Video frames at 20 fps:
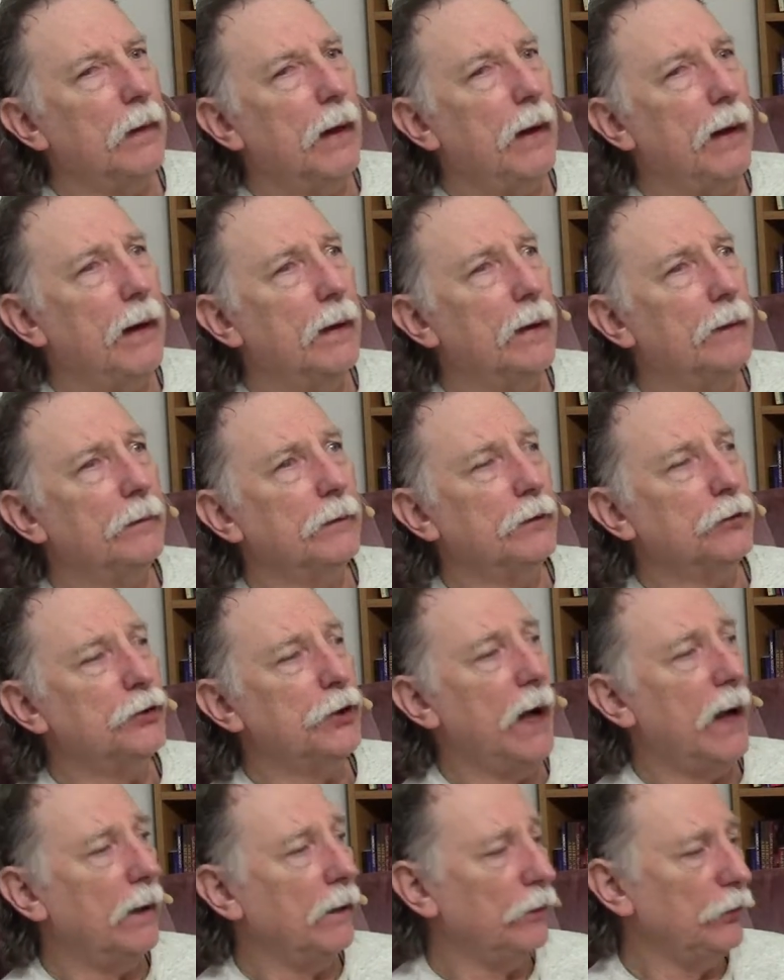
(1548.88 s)
and the
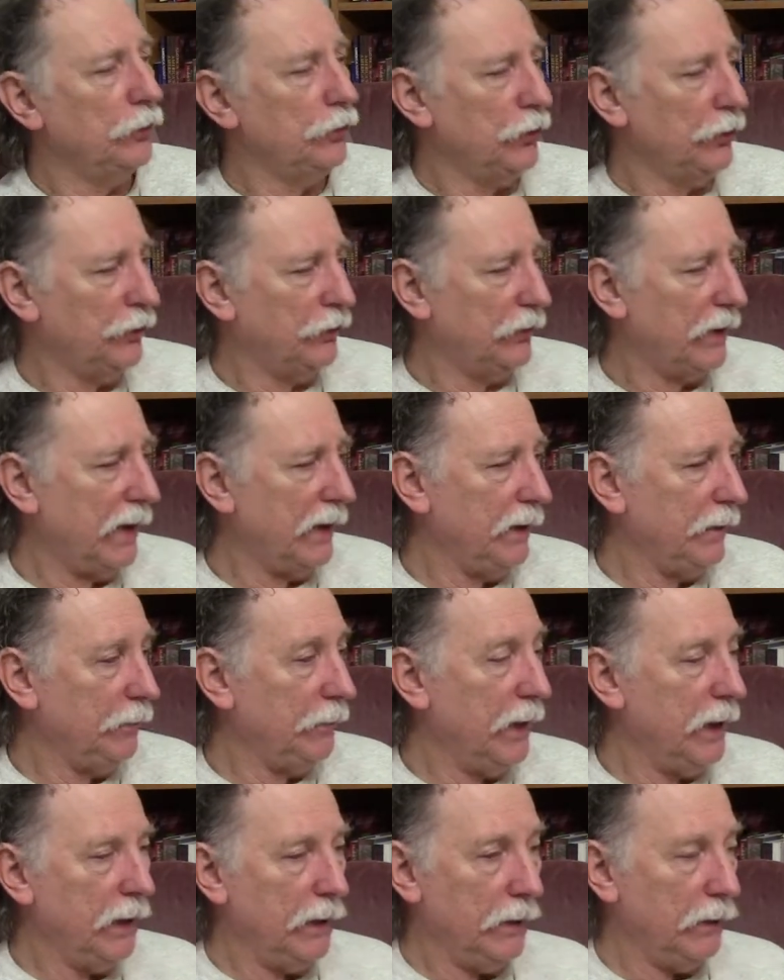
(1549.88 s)
challenges that he
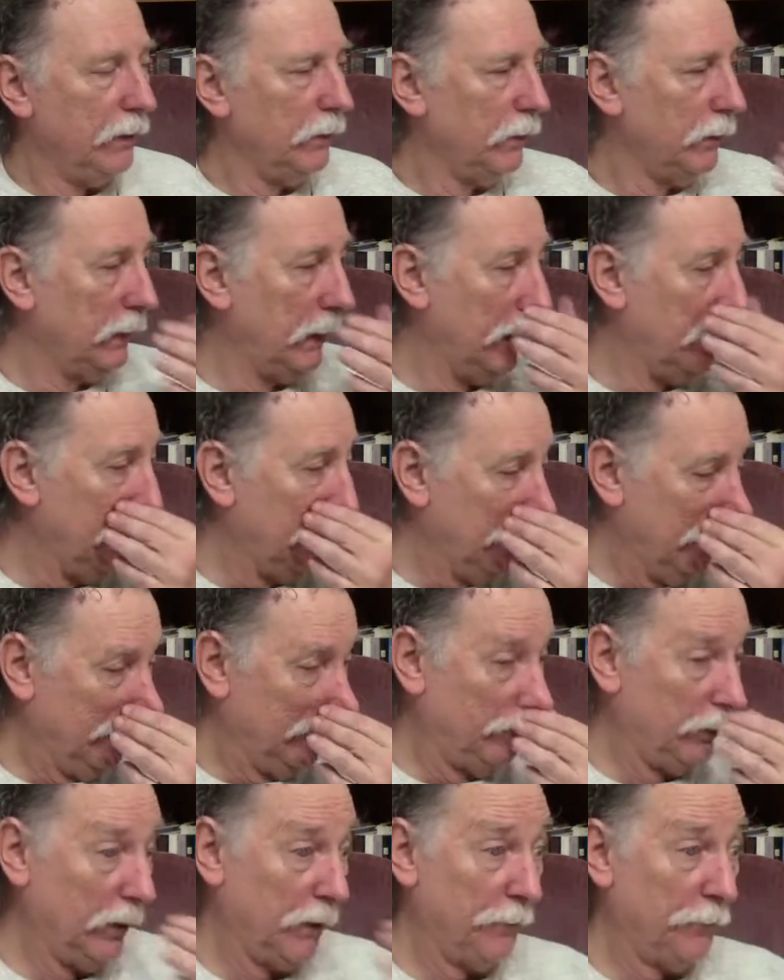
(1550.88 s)
made
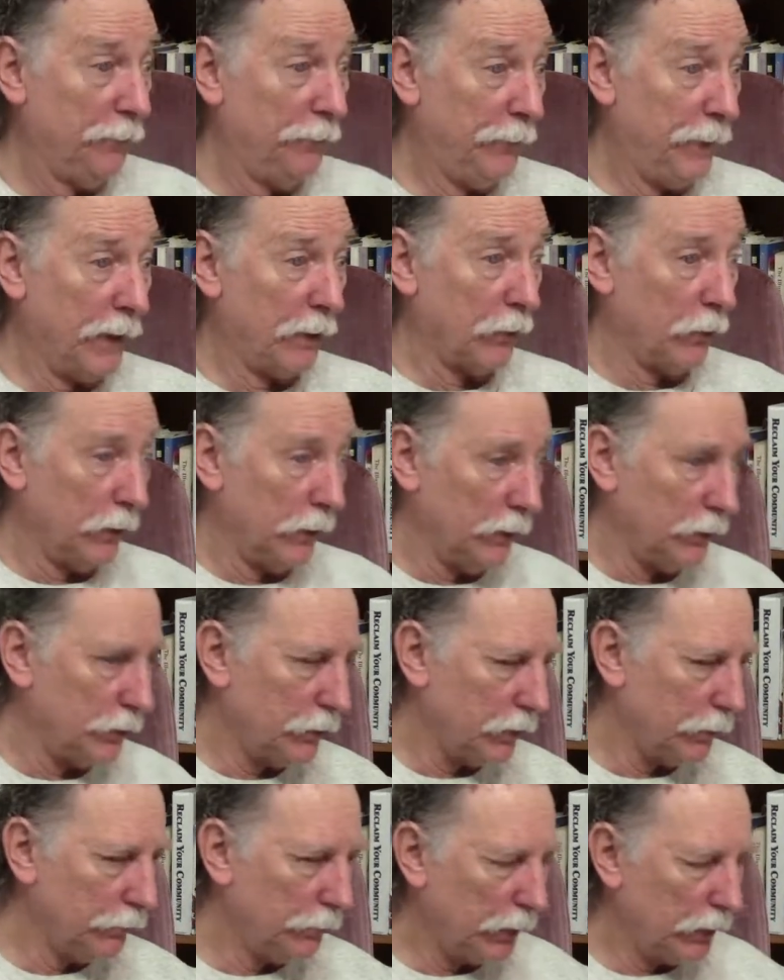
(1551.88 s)
to the
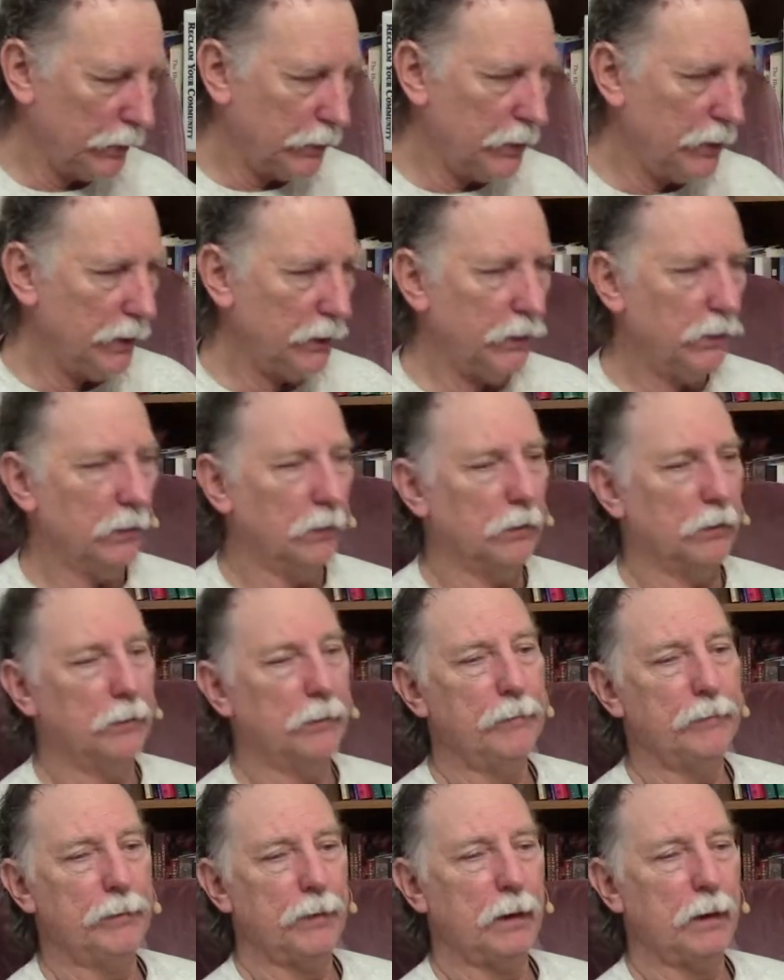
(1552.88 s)
Federalists in particular,